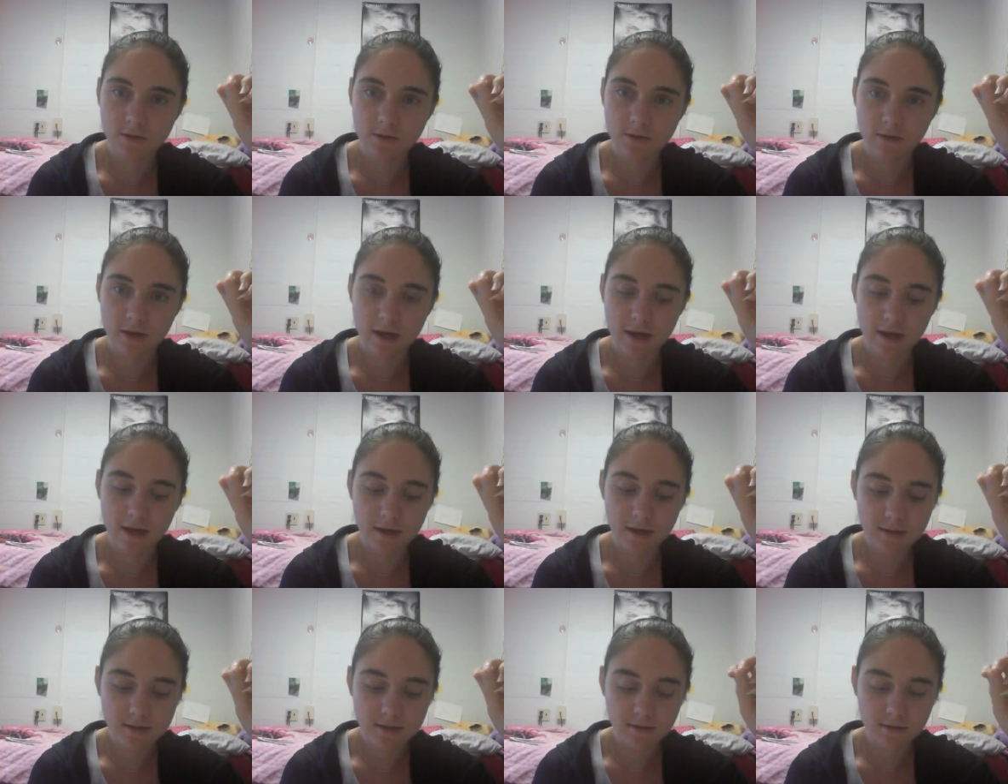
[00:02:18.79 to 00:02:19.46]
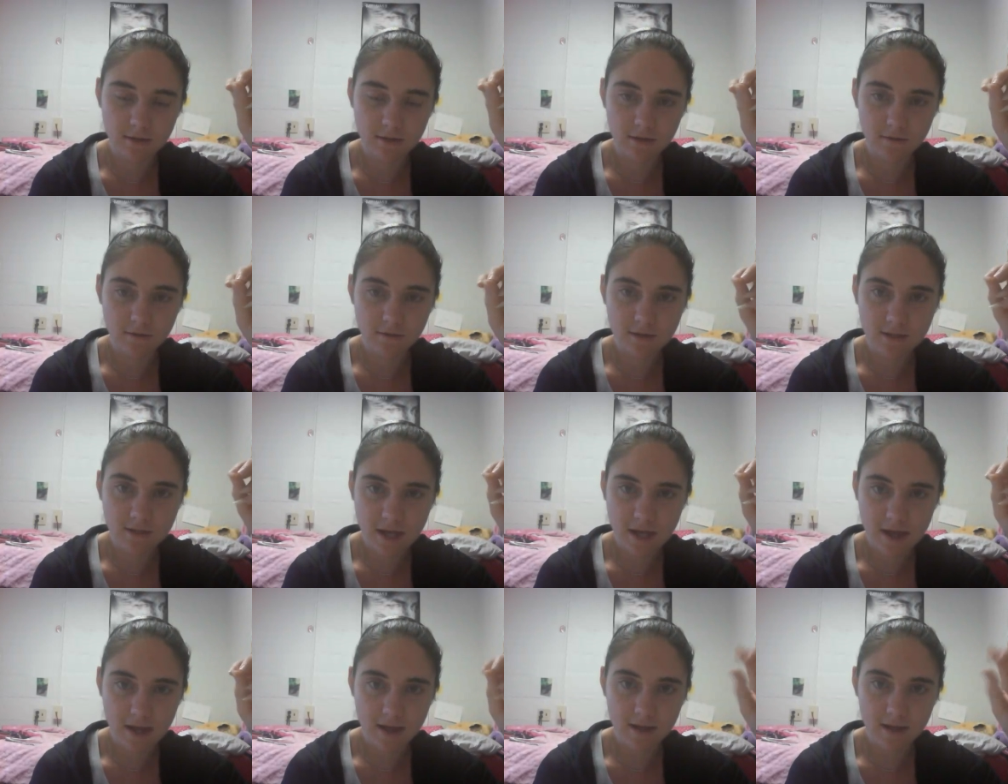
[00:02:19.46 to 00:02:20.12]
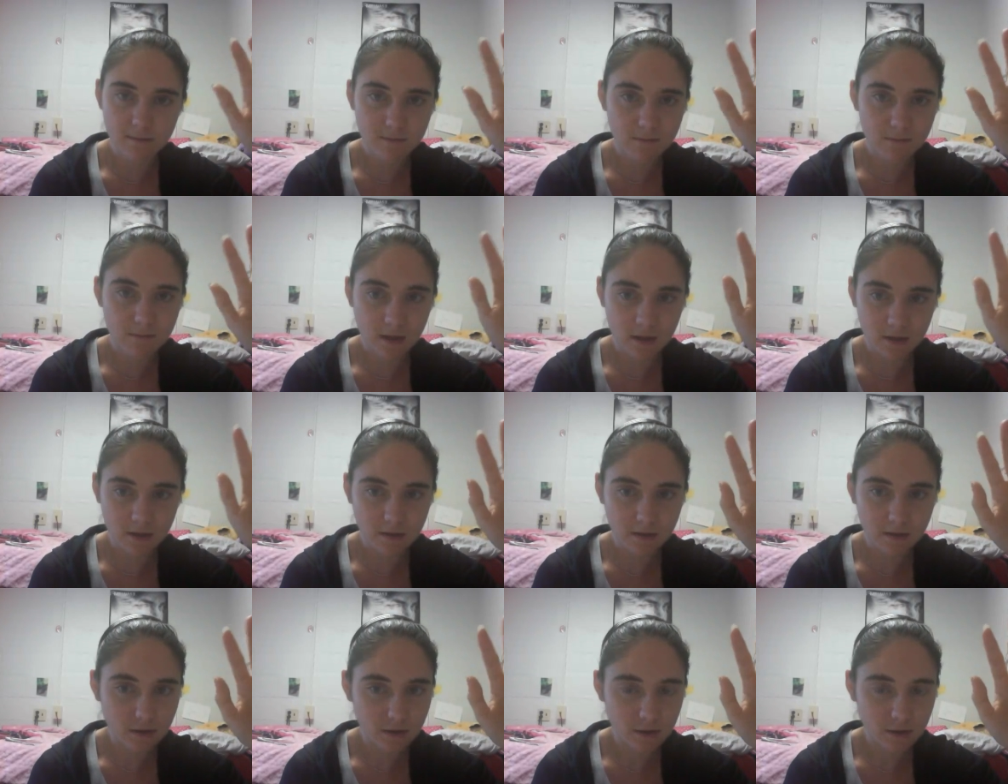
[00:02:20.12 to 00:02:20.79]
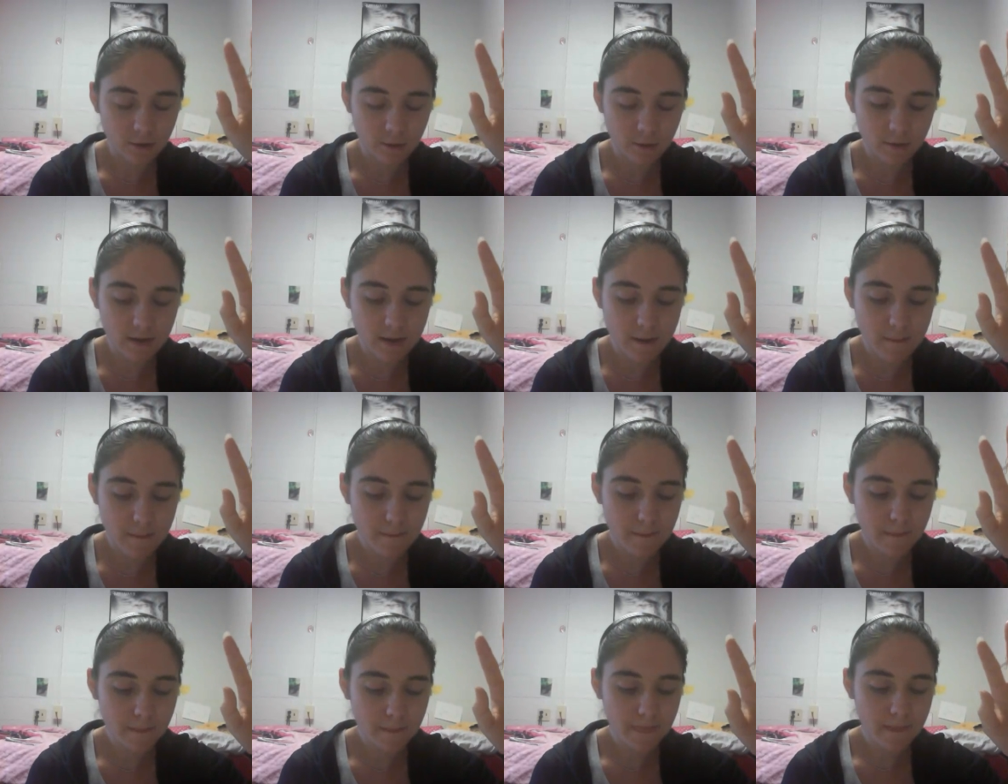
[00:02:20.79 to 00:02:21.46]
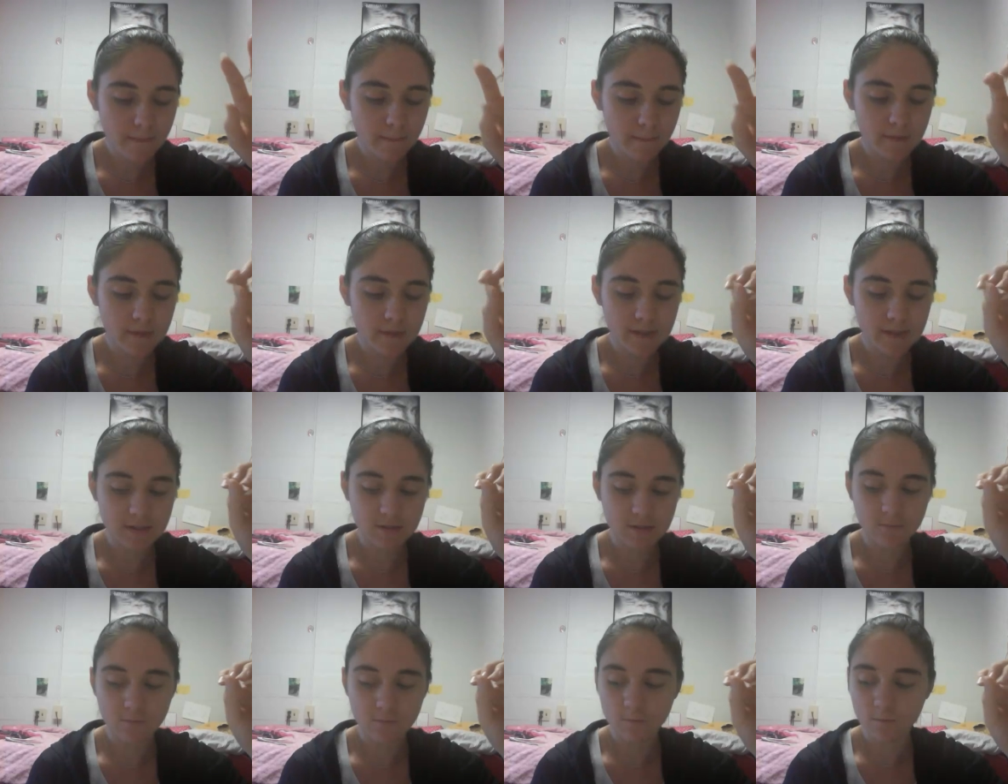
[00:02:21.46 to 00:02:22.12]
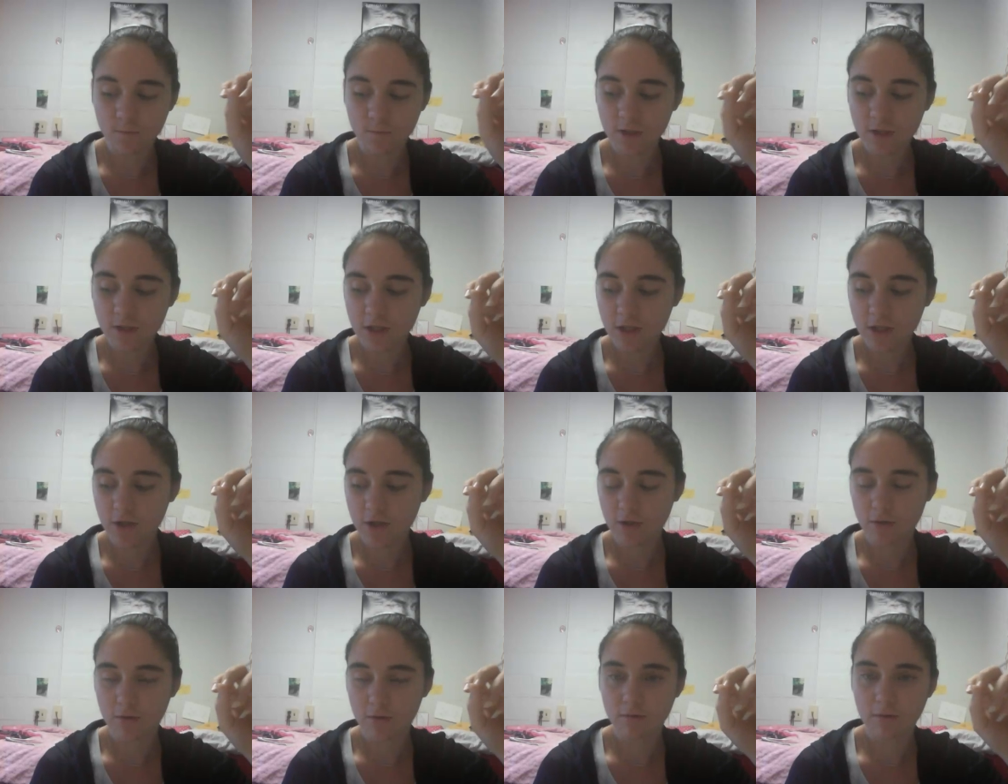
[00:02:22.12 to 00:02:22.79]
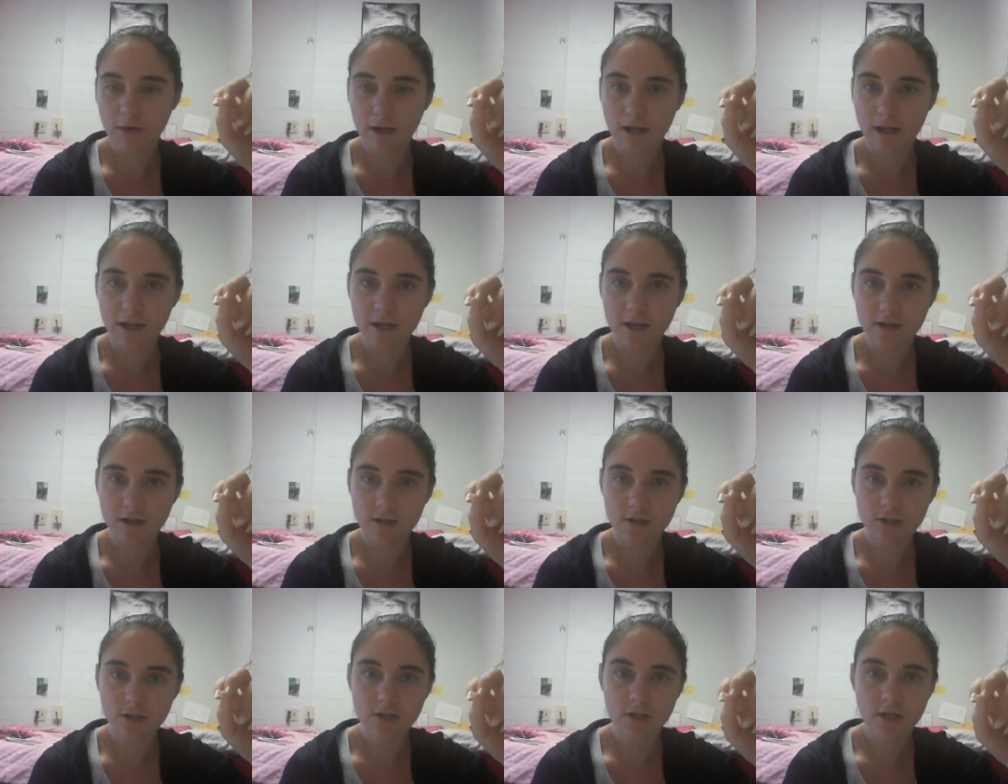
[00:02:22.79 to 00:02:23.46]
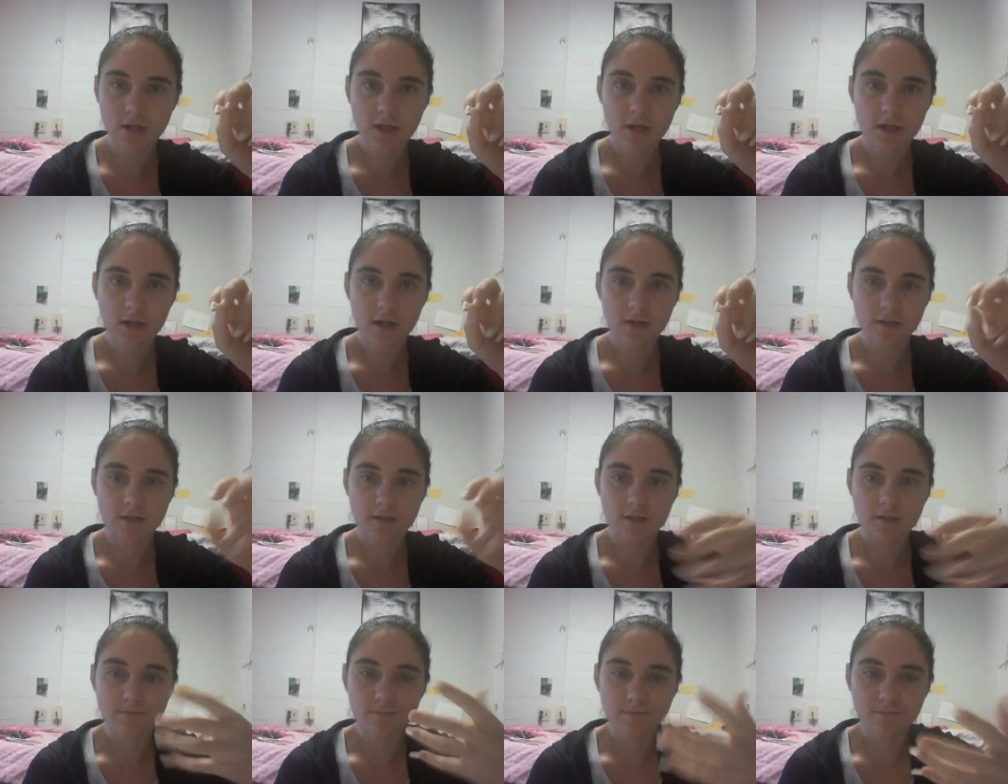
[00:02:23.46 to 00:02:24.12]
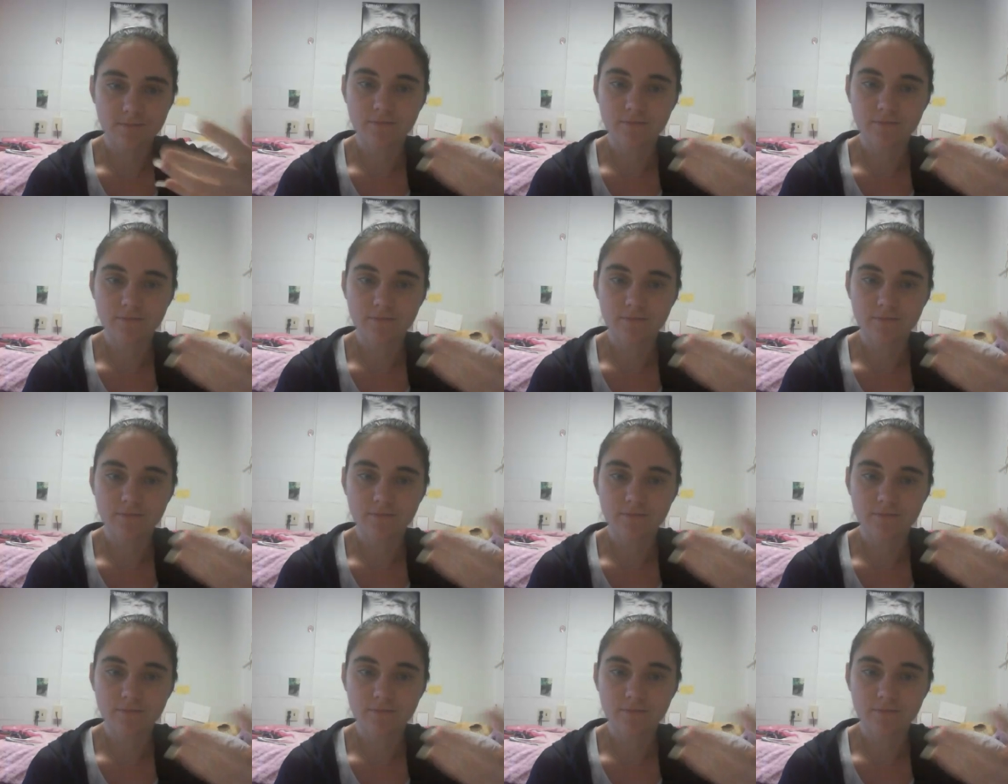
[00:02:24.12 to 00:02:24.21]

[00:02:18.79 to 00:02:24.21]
Okay, so give or take a little bit, but that's a really good range. It